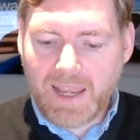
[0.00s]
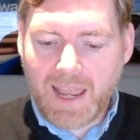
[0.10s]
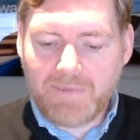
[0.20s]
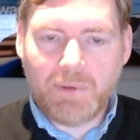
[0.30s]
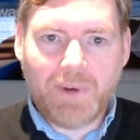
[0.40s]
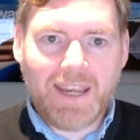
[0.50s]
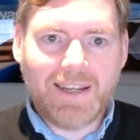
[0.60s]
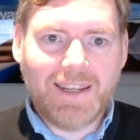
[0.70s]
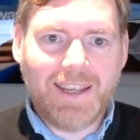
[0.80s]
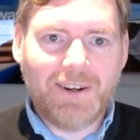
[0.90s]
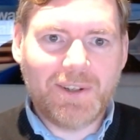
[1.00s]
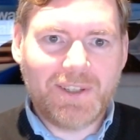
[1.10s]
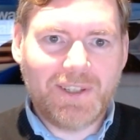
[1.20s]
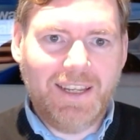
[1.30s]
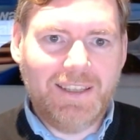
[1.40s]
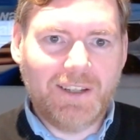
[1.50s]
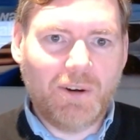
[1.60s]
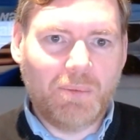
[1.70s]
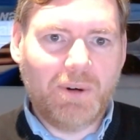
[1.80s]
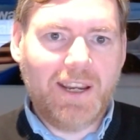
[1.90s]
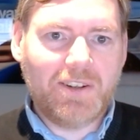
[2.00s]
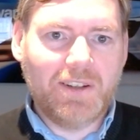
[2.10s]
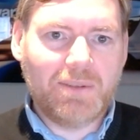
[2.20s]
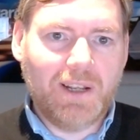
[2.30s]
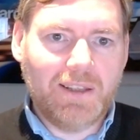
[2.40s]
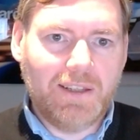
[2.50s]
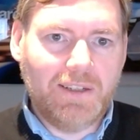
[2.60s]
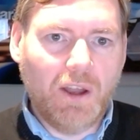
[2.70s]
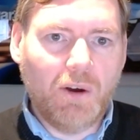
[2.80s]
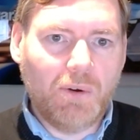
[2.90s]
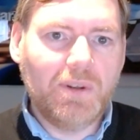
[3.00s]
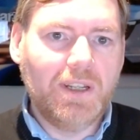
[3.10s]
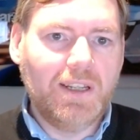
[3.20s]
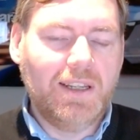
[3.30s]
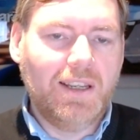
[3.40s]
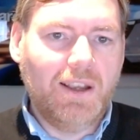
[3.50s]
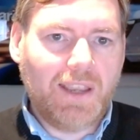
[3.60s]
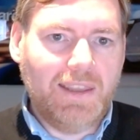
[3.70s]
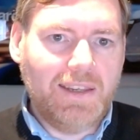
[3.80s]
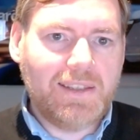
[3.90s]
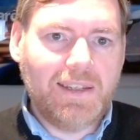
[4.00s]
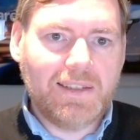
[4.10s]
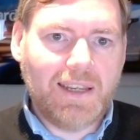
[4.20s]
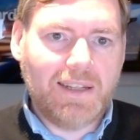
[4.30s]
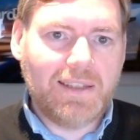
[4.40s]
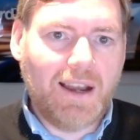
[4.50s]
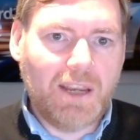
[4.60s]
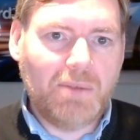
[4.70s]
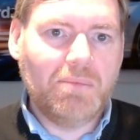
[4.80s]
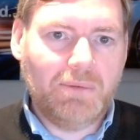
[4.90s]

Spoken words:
heavyweight hitters in the corporation as well that know, okay, these things take time.